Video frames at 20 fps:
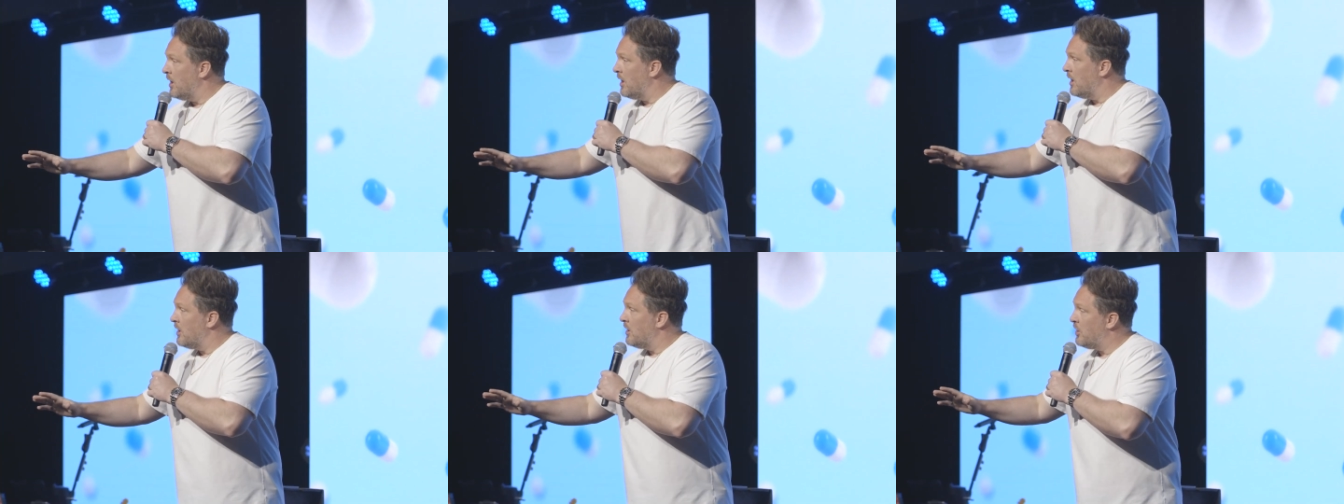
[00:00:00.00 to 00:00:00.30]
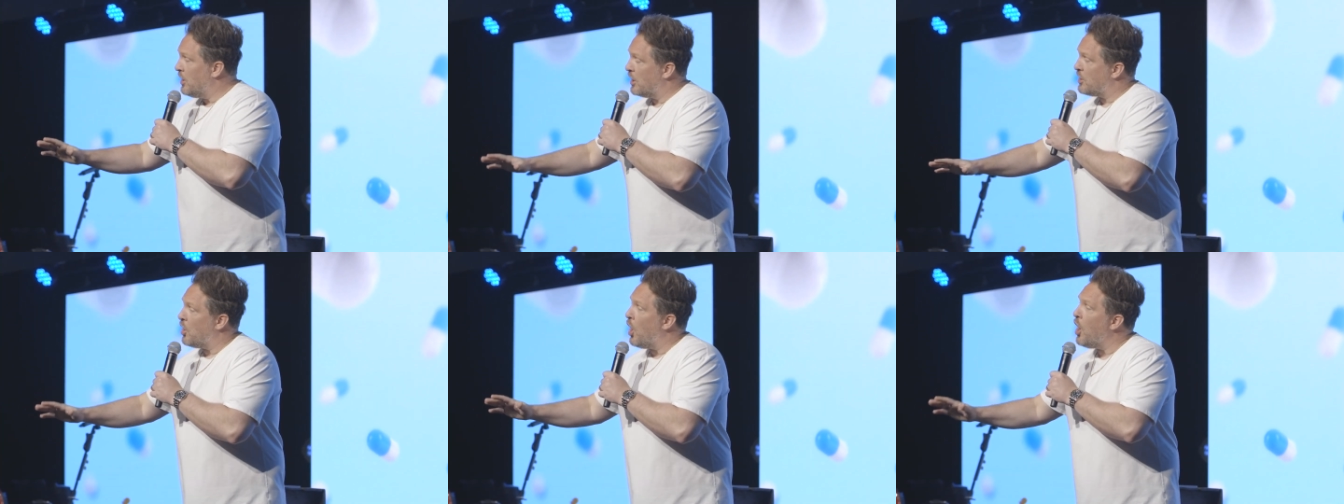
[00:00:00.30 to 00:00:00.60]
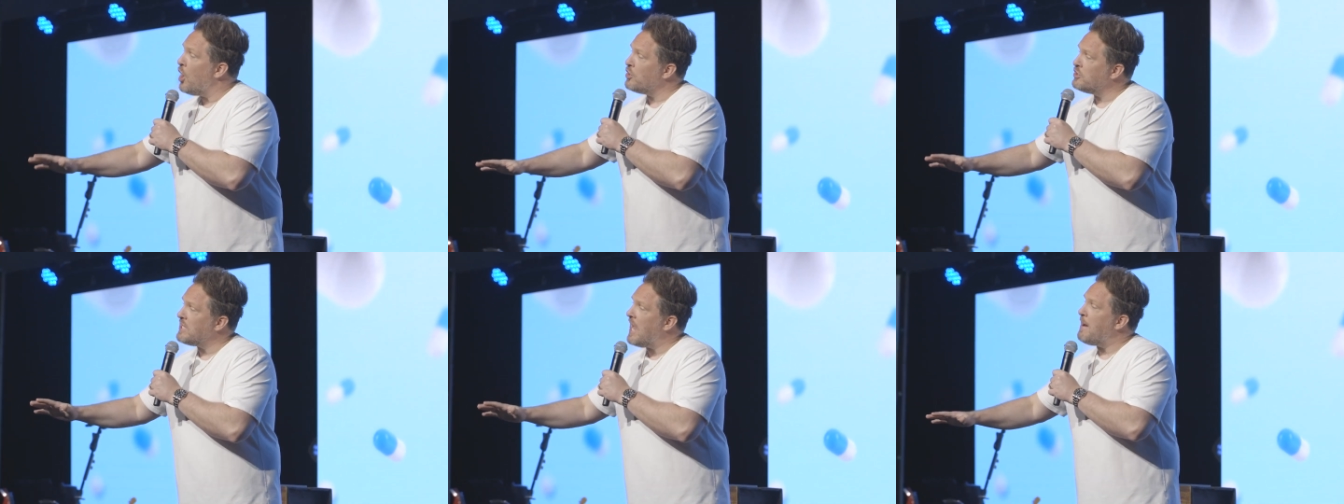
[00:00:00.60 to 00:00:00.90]
The
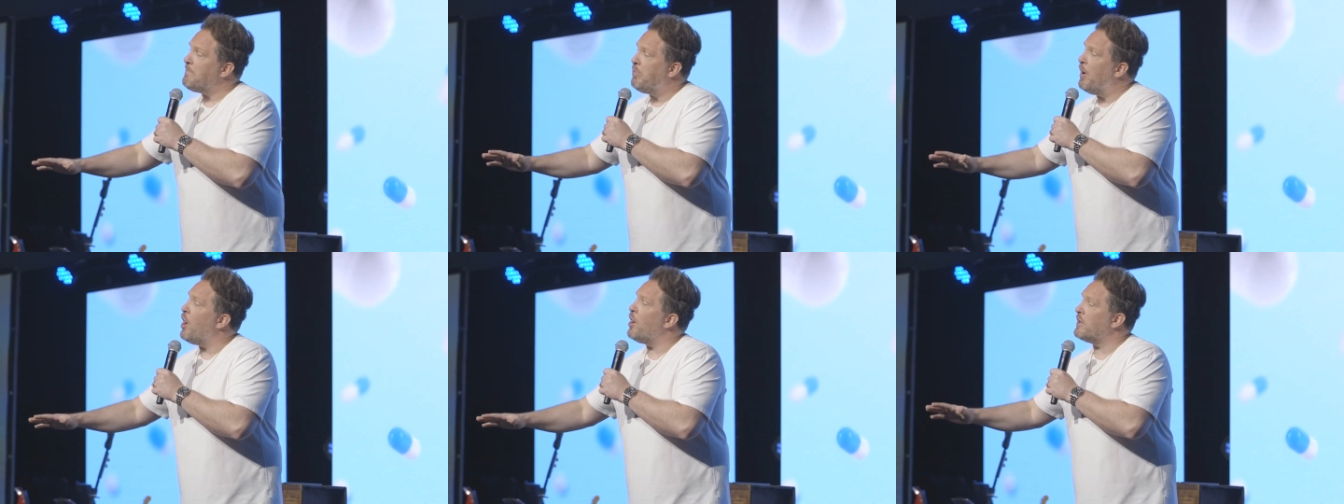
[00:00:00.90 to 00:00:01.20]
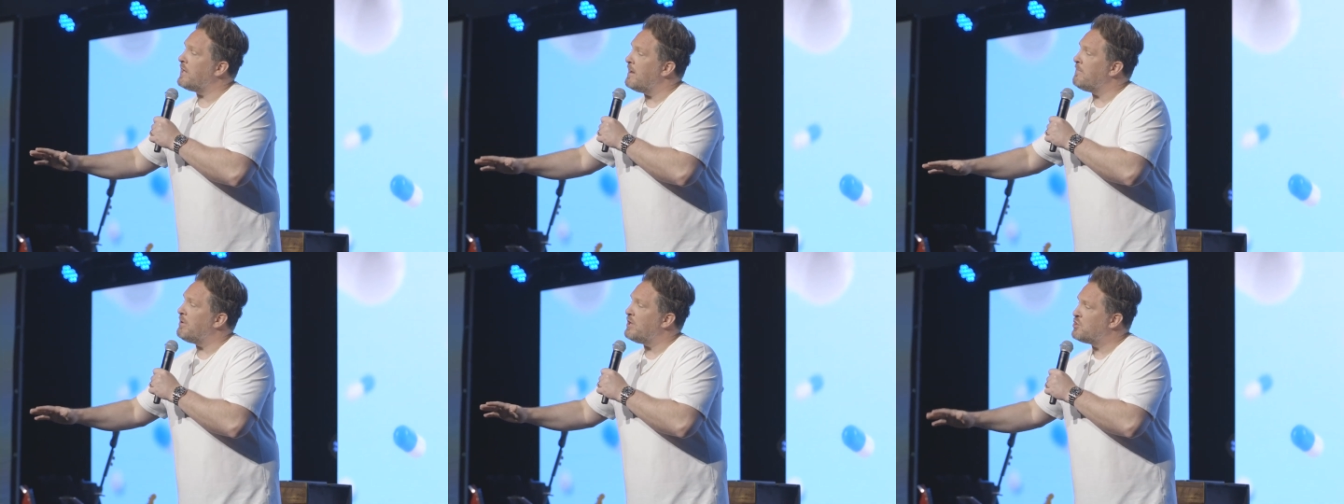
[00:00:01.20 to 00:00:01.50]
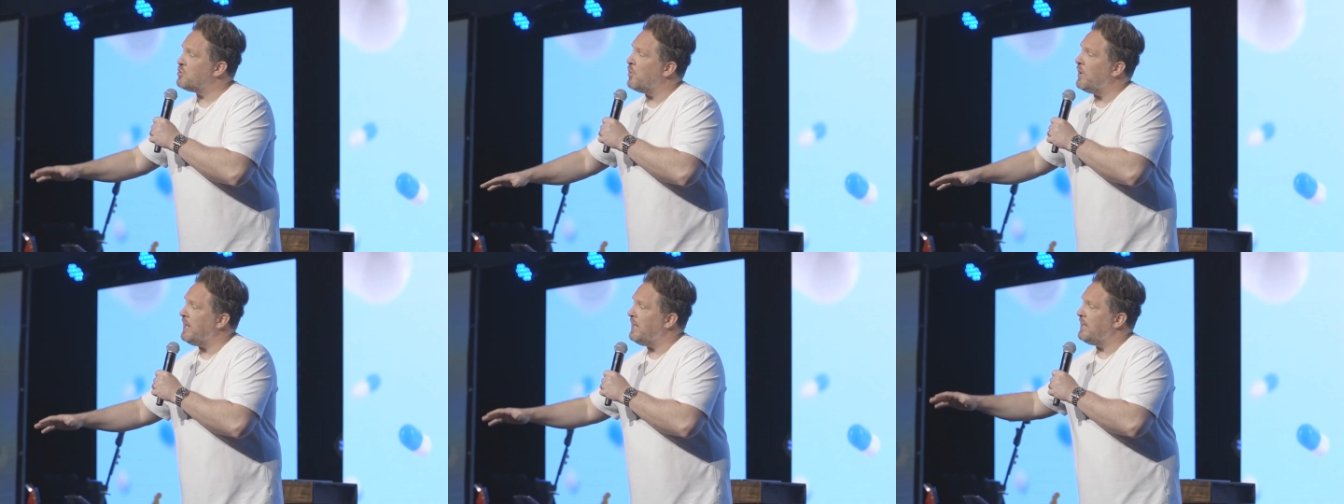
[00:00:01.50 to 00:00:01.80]
cars I park in
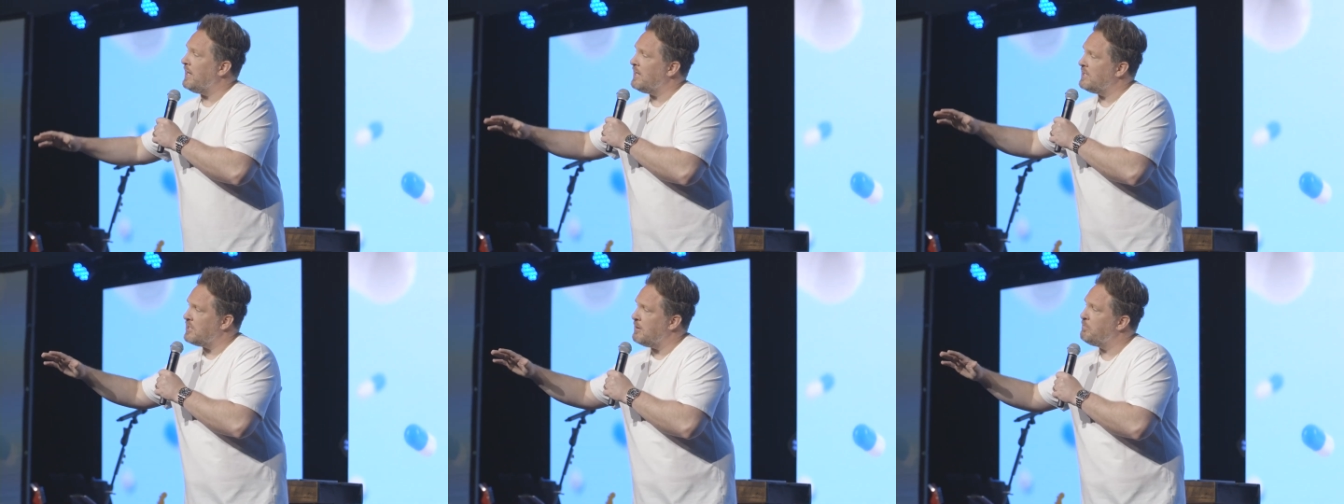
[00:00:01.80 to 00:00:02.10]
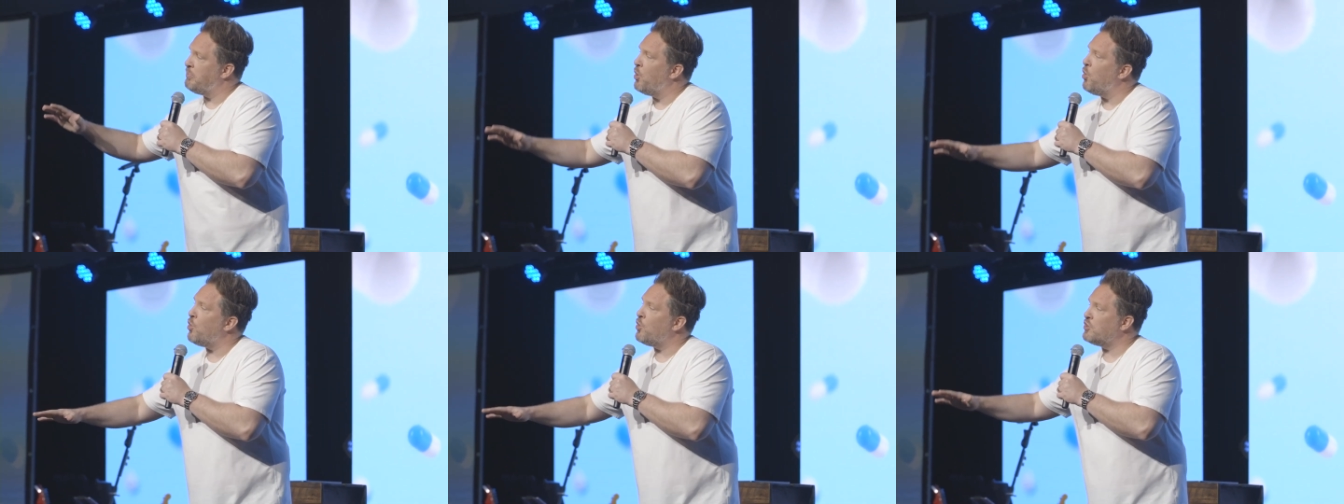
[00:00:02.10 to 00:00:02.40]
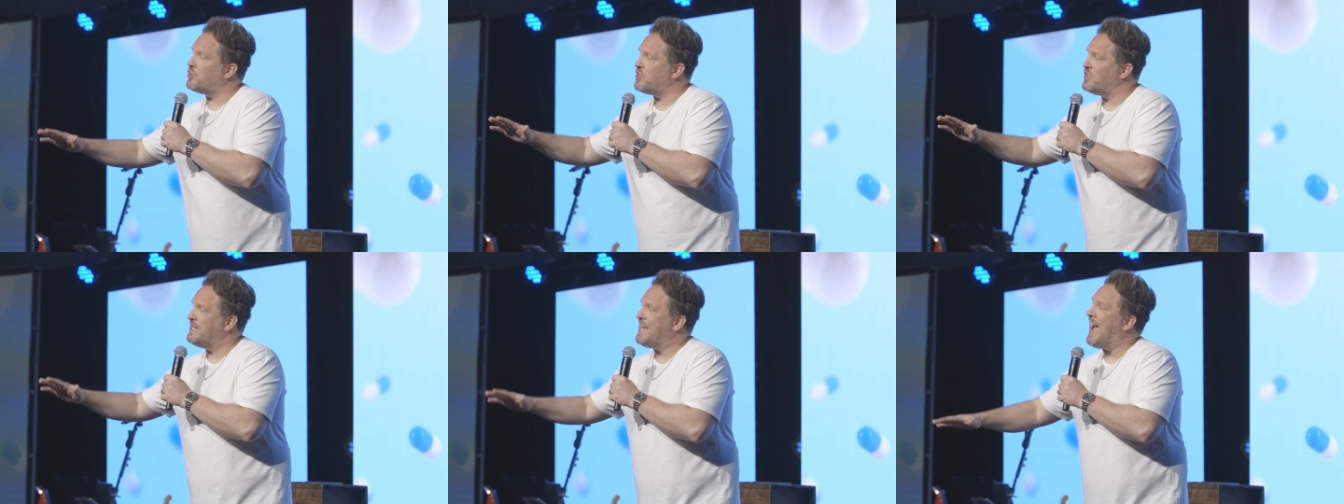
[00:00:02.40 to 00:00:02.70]
between is a
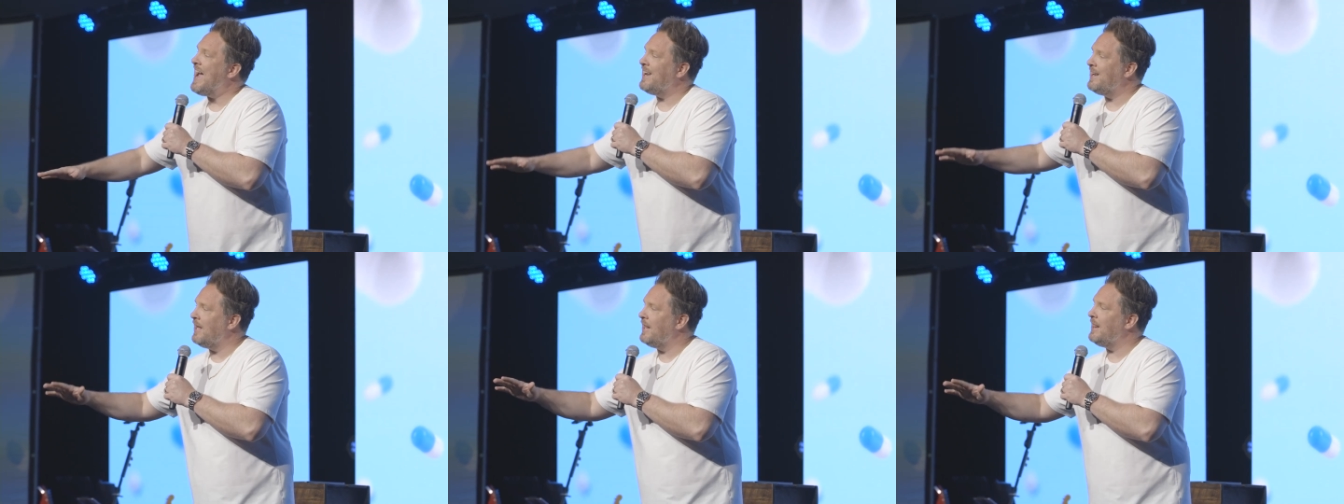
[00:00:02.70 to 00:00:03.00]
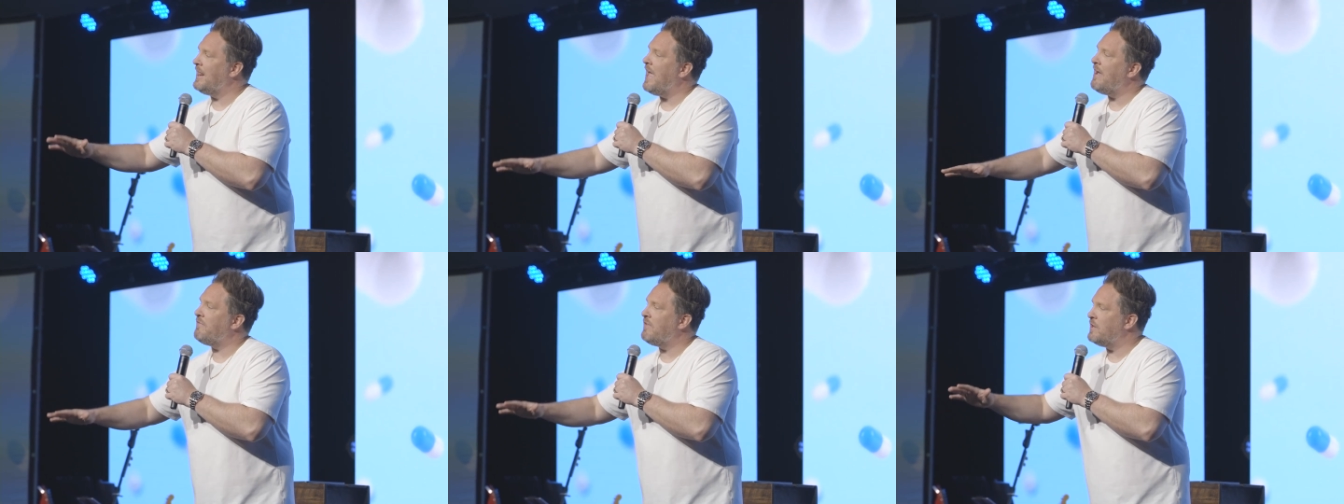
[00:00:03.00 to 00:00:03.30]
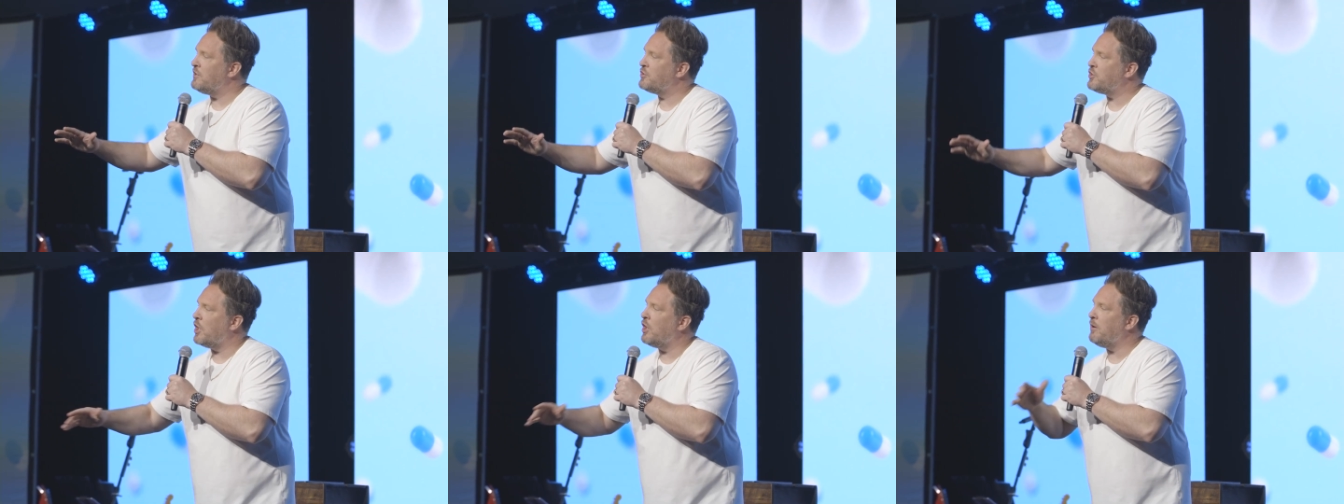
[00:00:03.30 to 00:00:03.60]
Porsche
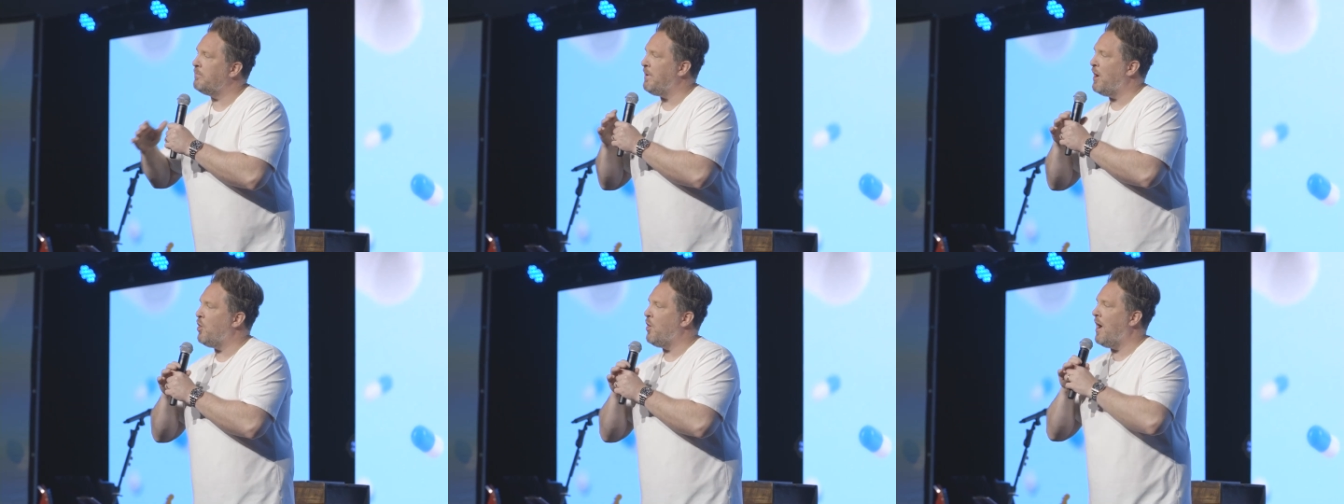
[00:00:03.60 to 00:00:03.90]
911 Turbo,